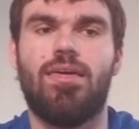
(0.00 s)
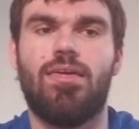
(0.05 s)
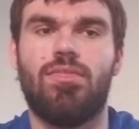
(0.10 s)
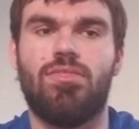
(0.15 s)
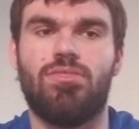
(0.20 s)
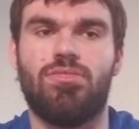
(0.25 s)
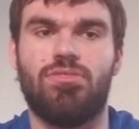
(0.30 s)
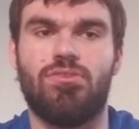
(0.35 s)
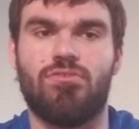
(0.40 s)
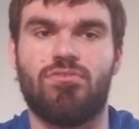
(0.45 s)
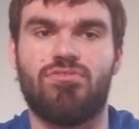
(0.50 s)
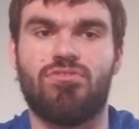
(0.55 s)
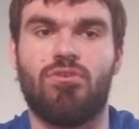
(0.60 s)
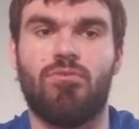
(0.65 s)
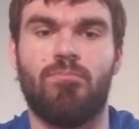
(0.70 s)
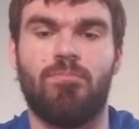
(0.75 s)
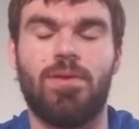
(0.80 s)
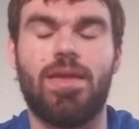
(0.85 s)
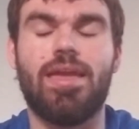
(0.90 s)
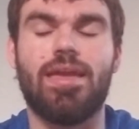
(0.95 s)
they're so
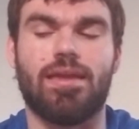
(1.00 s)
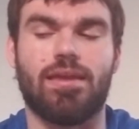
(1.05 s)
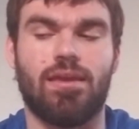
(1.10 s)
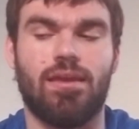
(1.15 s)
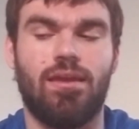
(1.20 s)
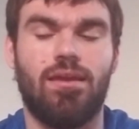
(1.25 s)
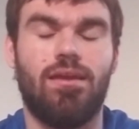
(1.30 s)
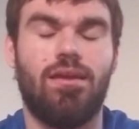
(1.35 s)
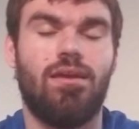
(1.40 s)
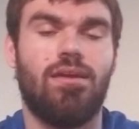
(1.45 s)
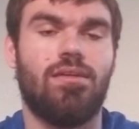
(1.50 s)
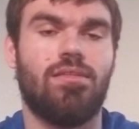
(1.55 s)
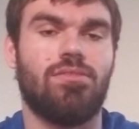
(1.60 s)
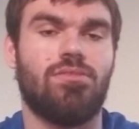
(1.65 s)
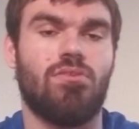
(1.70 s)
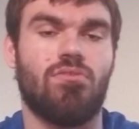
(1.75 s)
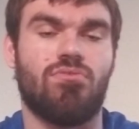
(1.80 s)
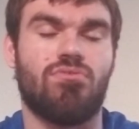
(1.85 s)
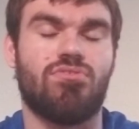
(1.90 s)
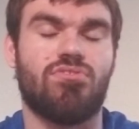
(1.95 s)
big.
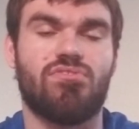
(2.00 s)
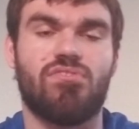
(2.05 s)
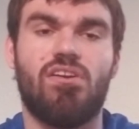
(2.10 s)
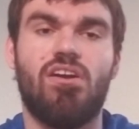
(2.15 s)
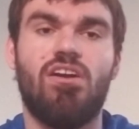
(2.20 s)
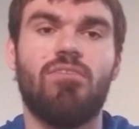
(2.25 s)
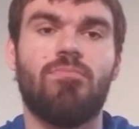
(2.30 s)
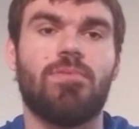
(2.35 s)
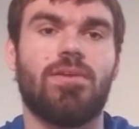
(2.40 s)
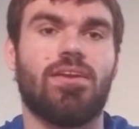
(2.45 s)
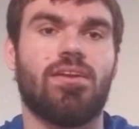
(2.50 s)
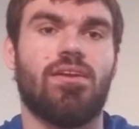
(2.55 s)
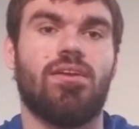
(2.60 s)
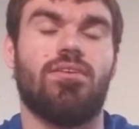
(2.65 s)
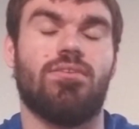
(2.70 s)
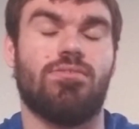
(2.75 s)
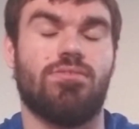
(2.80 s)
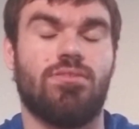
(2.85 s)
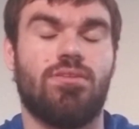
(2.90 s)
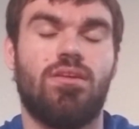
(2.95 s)
They're strong
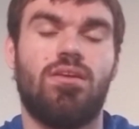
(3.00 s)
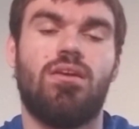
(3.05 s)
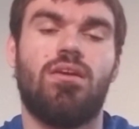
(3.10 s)
because